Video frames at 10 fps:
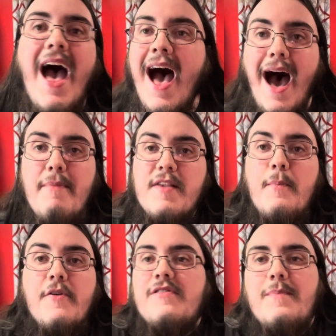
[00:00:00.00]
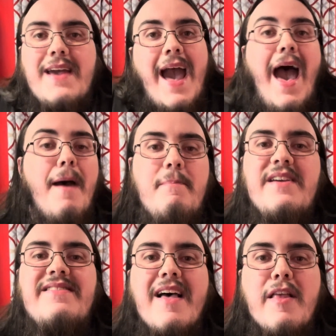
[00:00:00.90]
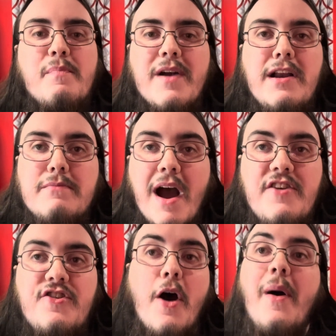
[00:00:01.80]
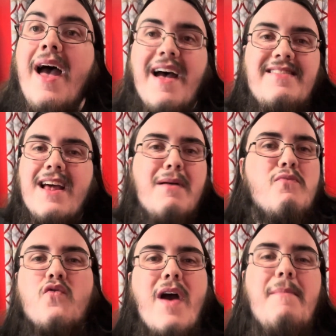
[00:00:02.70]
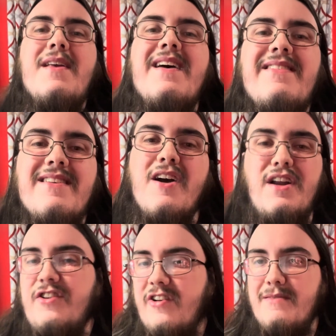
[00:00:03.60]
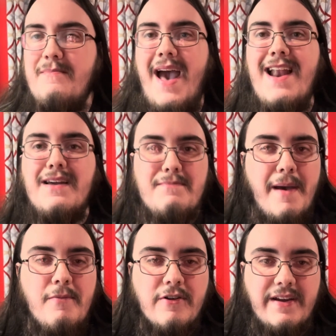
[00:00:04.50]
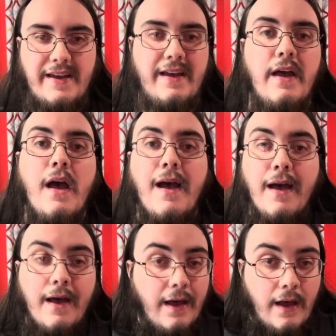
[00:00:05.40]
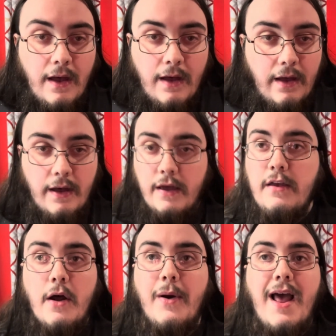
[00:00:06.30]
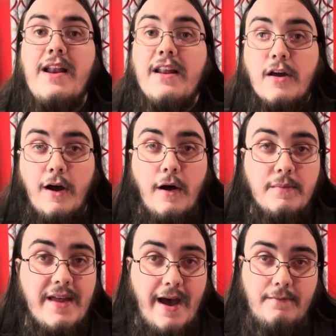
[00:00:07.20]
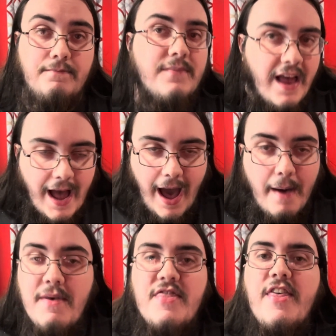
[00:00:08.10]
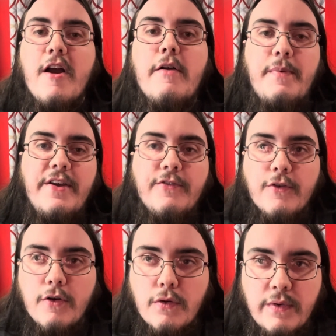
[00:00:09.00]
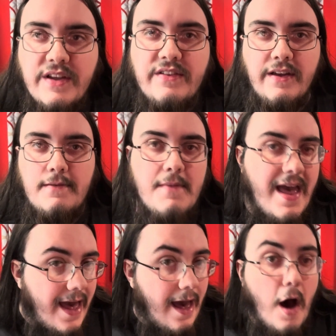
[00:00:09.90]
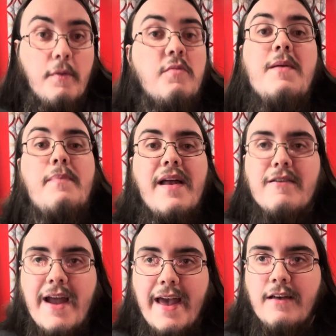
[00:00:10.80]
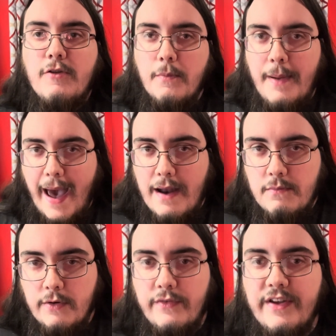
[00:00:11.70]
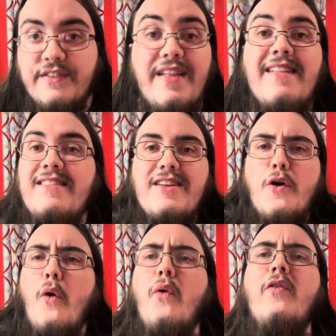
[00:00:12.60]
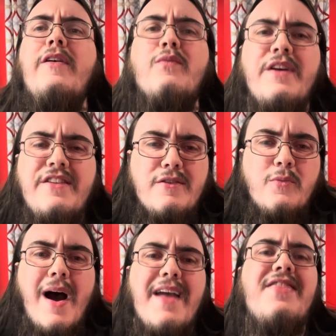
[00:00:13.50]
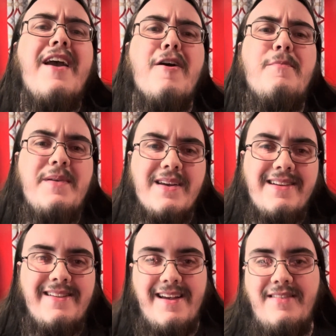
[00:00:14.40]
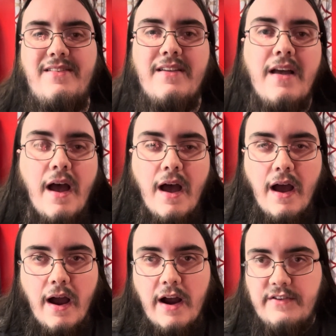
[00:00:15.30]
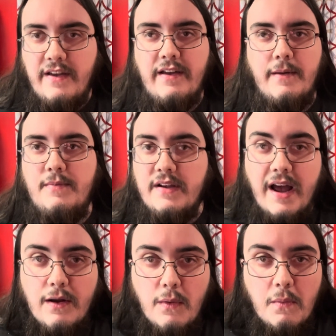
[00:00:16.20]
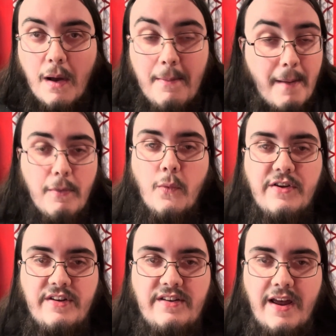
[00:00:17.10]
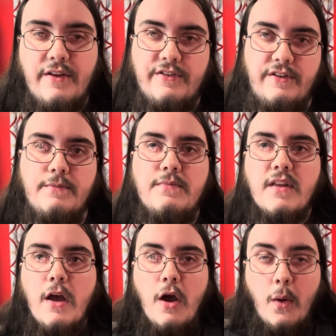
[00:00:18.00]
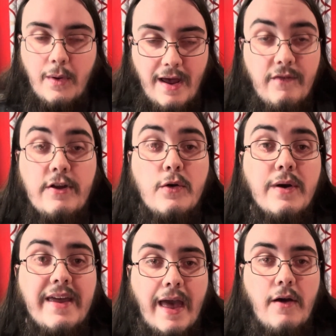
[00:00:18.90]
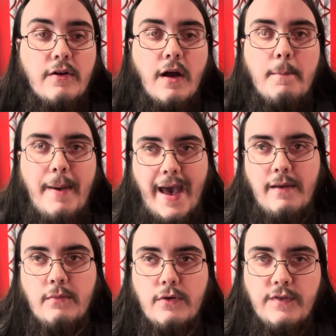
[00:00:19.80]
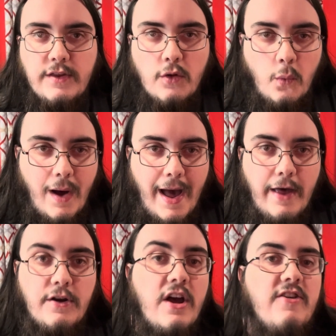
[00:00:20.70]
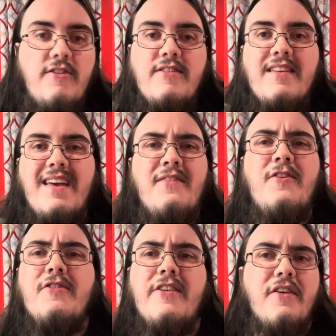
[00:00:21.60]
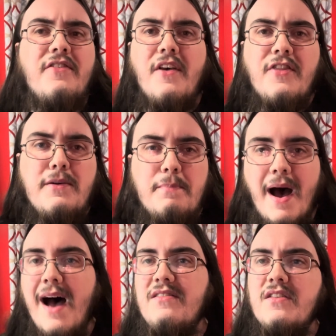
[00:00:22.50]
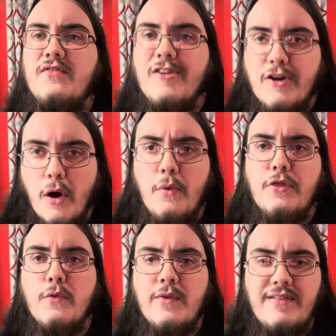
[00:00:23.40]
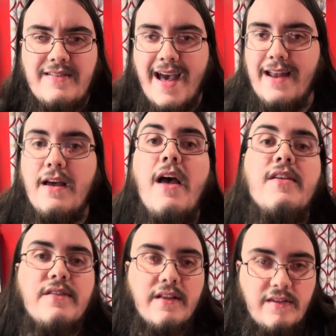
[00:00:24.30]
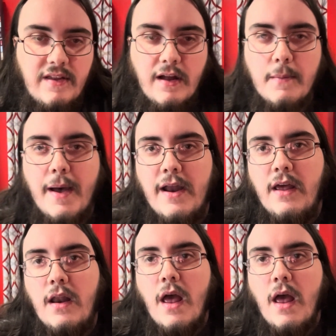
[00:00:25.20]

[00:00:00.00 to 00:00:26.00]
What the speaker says: I'm supposed to be happy celebrating my show. Instead, I'm reminiscing on a traumatic memory. You know what? I need to calm down. I'm in therapy for a reason. It helps me better handle bad movies. That's the only reason why therapy exists. Alright, Jacob, you gotta remember what she tells you. Whenever you encounter a bad movie in the wild, just give yourself something positive to go through instead. So let's think about it.